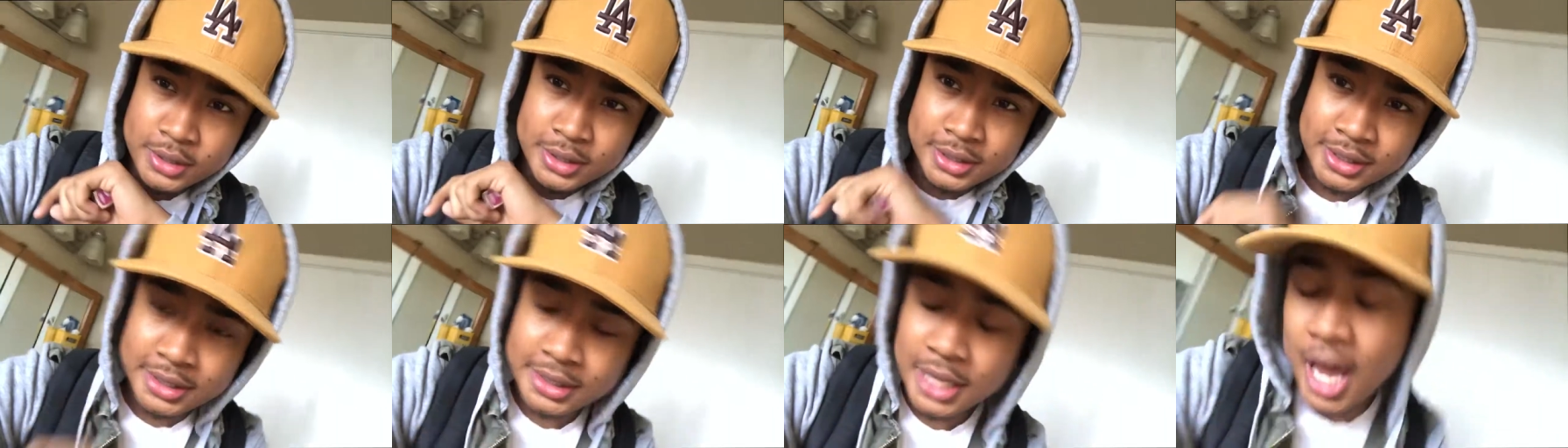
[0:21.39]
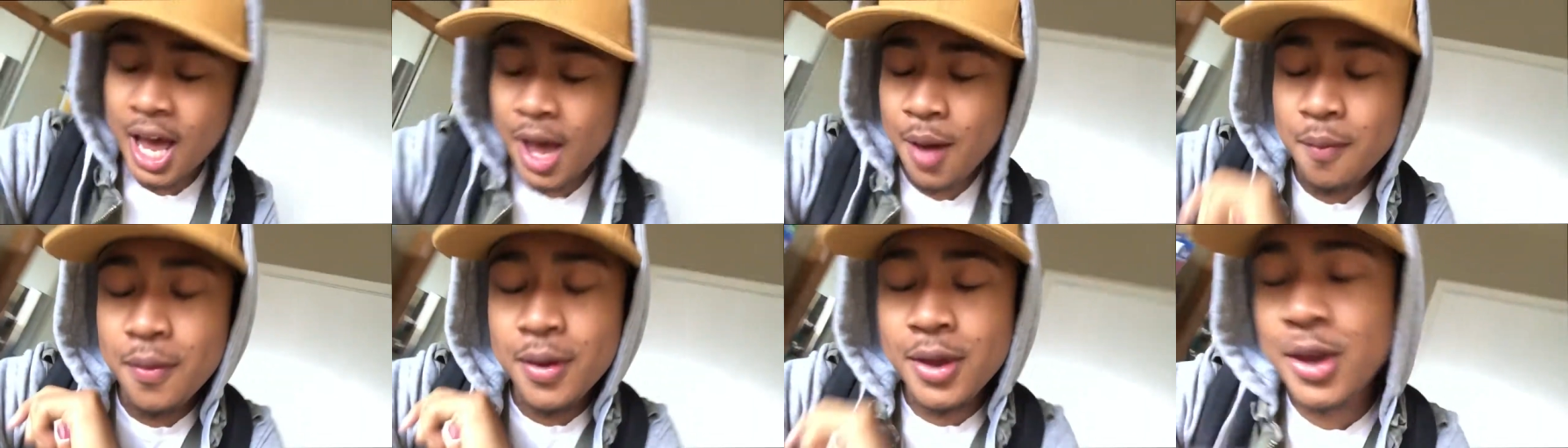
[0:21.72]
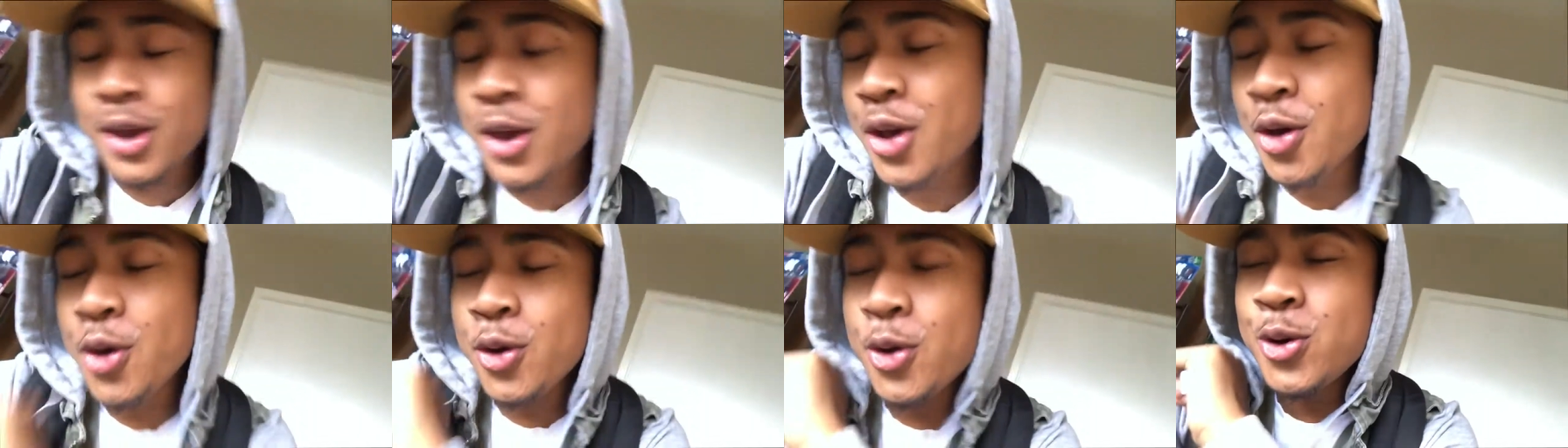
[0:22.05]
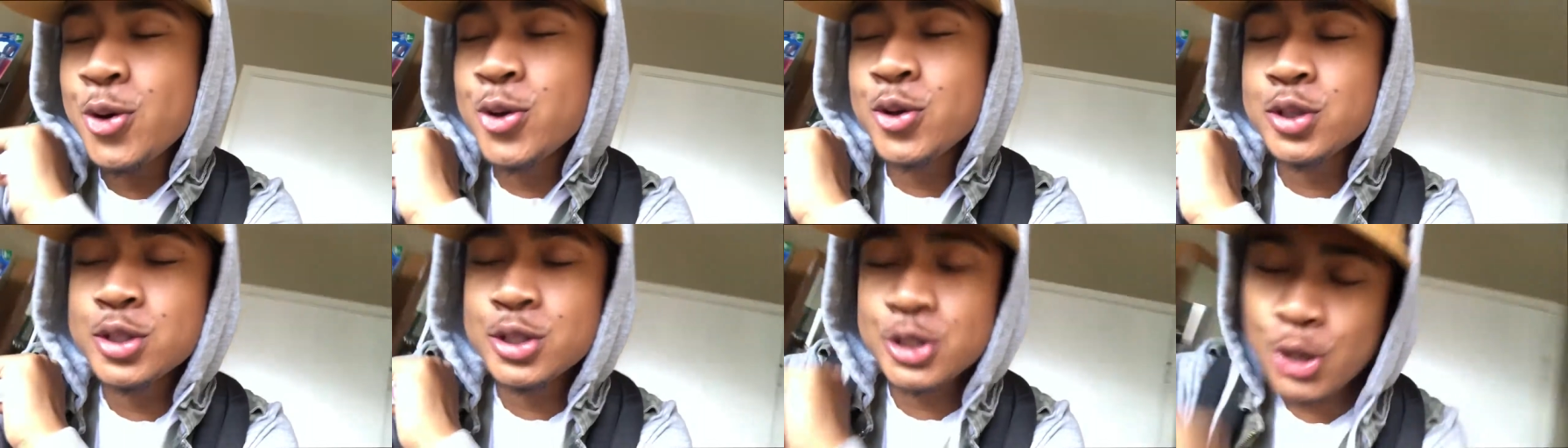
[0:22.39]
What's up,
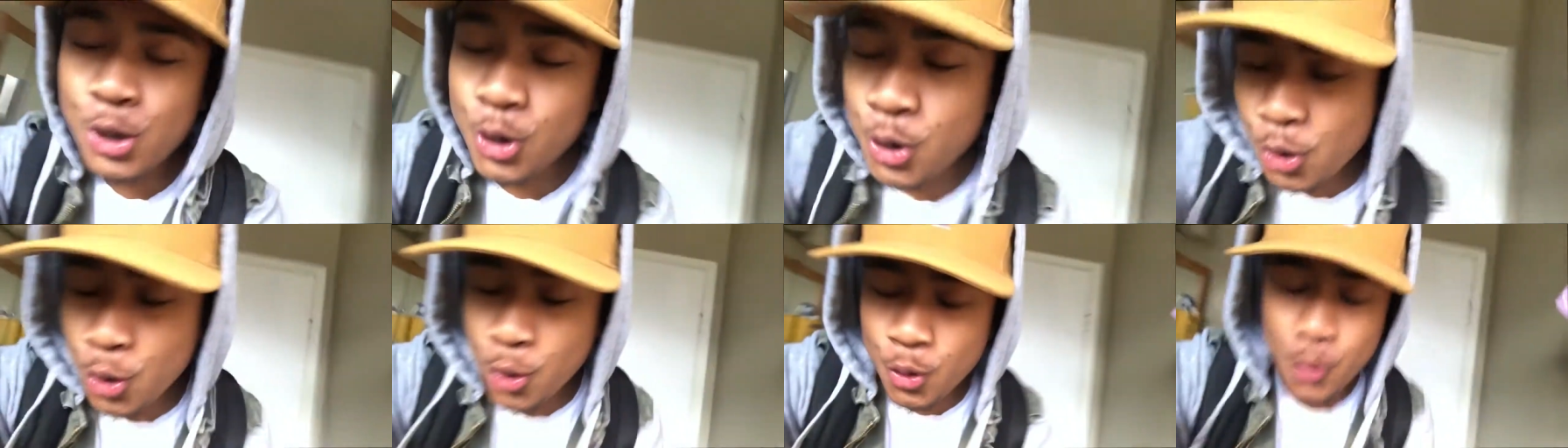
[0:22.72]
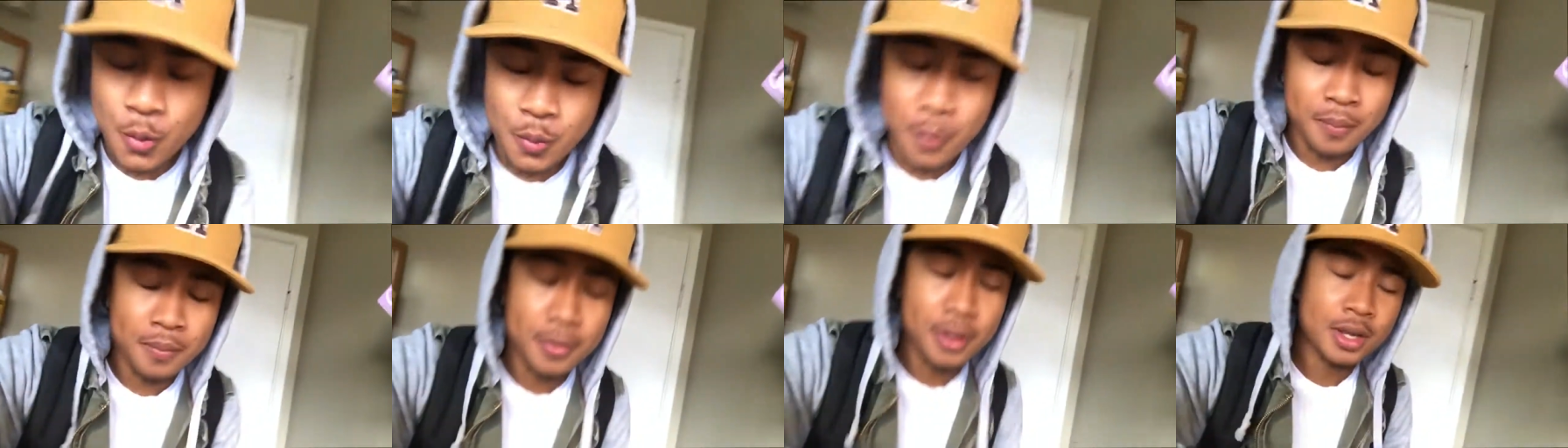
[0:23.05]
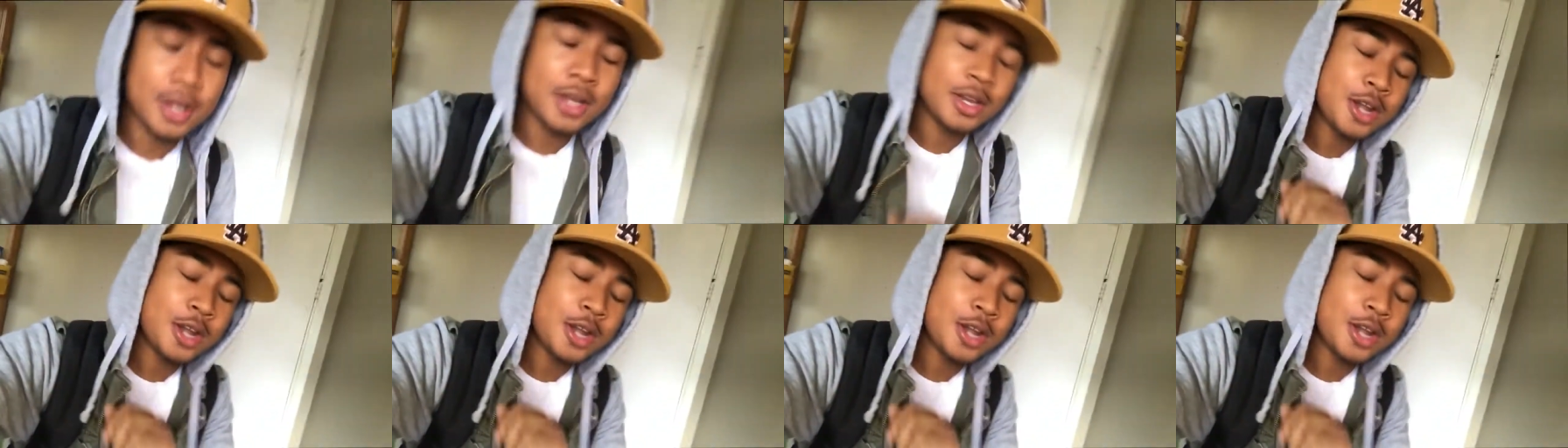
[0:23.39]
YouTube?